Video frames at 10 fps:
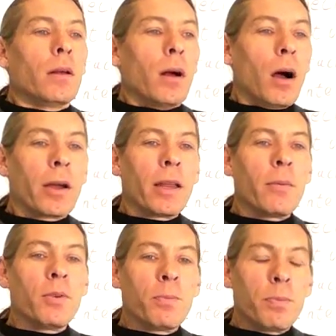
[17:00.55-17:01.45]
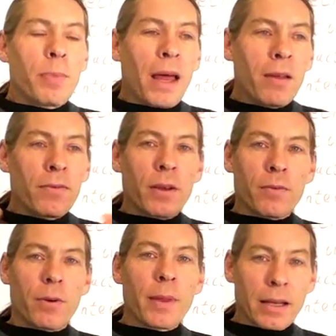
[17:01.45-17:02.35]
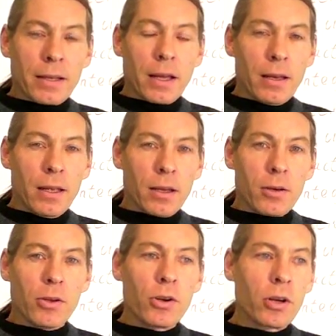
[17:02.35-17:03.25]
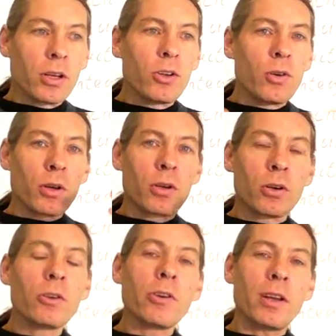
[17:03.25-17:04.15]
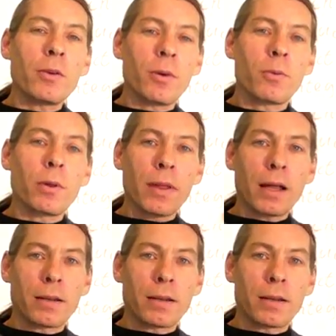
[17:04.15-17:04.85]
going to benefit from that technique, who you're going to do a good reading with that